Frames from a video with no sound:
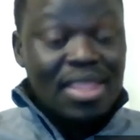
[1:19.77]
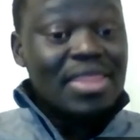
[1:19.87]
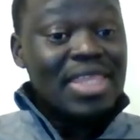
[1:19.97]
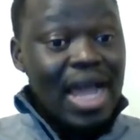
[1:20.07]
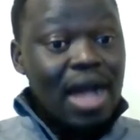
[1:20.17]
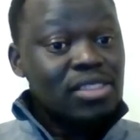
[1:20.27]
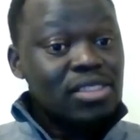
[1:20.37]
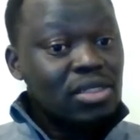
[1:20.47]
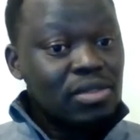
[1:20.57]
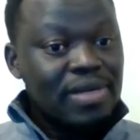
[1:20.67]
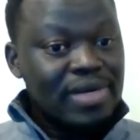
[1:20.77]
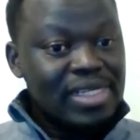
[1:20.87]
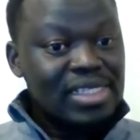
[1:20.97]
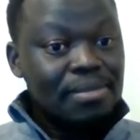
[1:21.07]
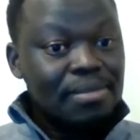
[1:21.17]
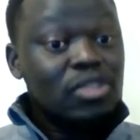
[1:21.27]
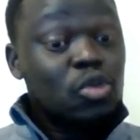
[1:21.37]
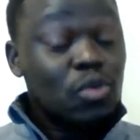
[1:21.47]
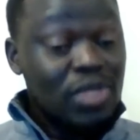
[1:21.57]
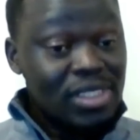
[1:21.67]
the outskirts of Dar es Salaam
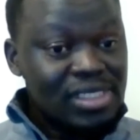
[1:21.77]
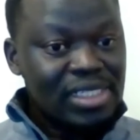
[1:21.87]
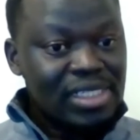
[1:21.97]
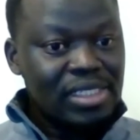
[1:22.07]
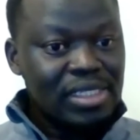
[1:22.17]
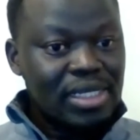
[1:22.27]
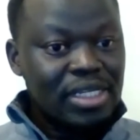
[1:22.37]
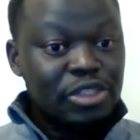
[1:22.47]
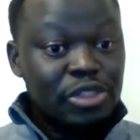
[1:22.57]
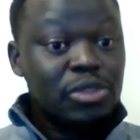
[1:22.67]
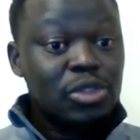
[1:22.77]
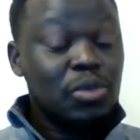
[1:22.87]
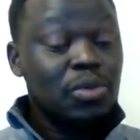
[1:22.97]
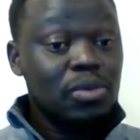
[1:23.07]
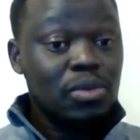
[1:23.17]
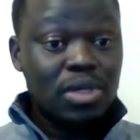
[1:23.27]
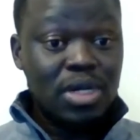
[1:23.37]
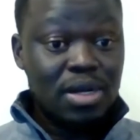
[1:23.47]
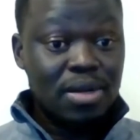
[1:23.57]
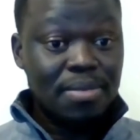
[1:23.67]
to the city due to
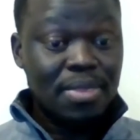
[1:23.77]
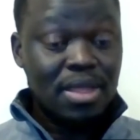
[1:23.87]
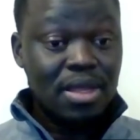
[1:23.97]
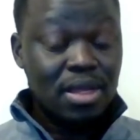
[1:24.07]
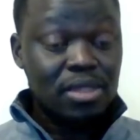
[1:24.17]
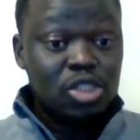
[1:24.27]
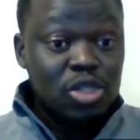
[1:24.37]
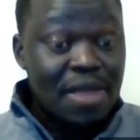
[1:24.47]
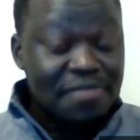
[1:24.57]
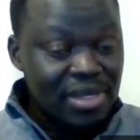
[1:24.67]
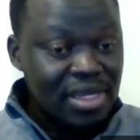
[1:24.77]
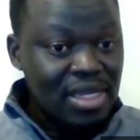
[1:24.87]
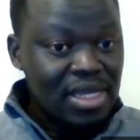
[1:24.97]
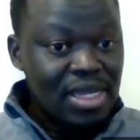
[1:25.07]
traffic.